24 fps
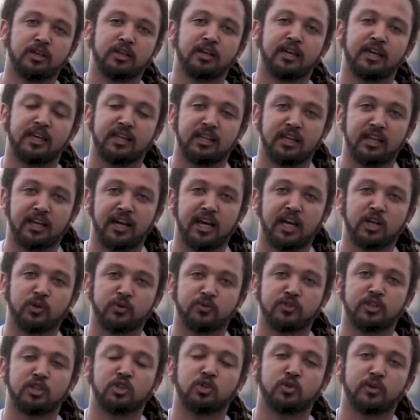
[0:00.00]
in line with
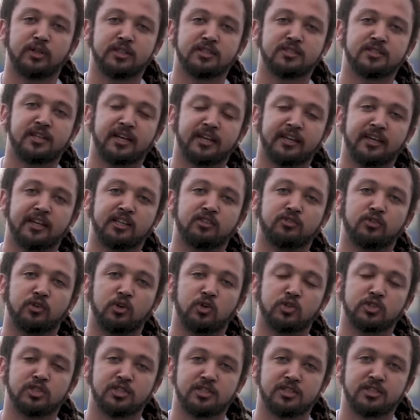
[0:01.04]
the UN's Decade for
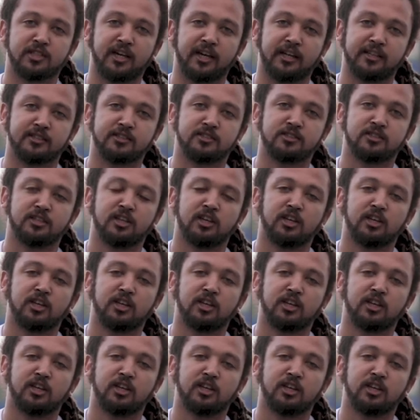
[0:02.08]
Ocean Science